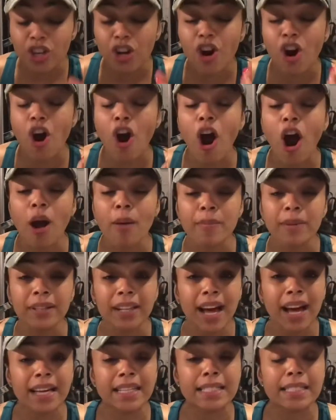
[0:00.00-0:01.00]

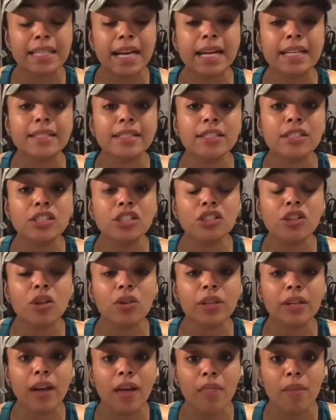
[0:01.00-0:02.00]
caramelize nice and
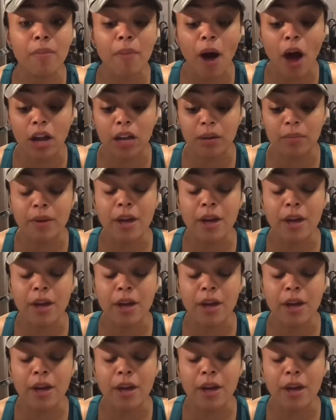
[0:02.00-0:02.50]
slowly on the bottom.